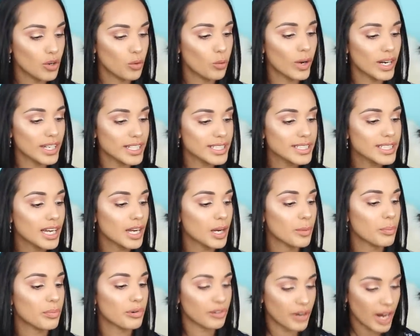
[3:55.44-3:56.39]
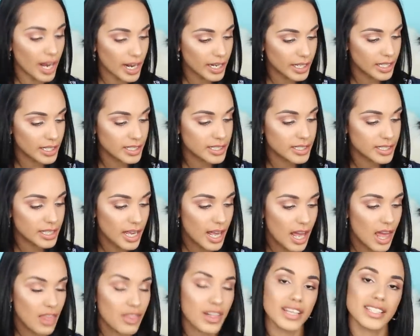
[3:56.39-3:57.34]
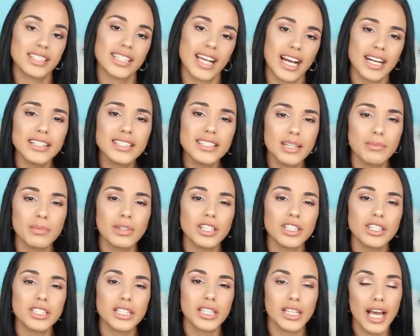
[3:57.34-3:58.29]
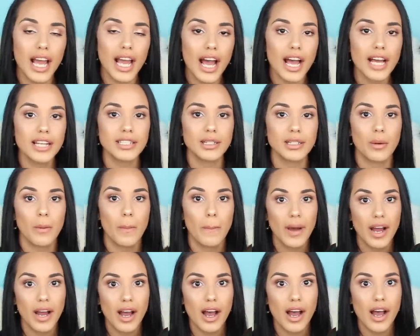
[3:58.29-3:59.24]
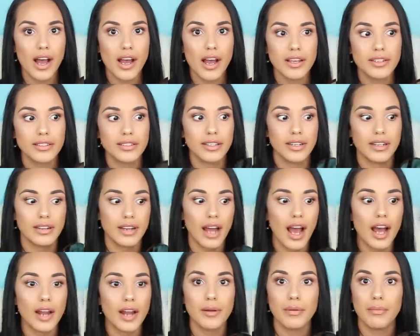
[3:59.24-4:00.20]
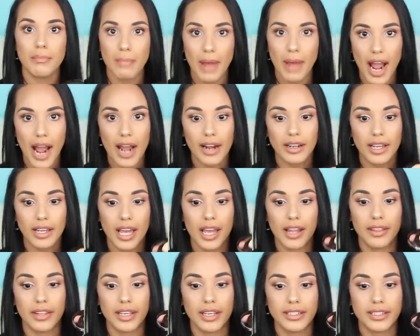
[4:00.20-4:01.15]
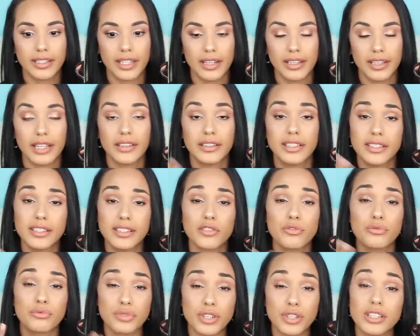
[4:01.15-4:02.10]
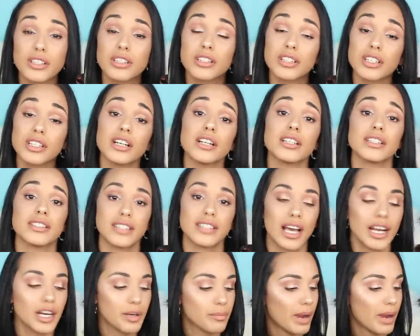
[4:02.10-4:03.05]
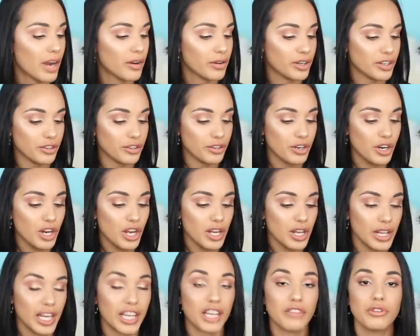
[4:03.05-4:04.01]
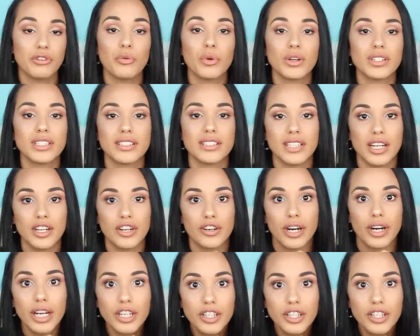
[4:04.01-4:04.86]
what is a product that is kind of similar to that, but not MAC? And they said that this is a really good setting powder. Like if you want to set your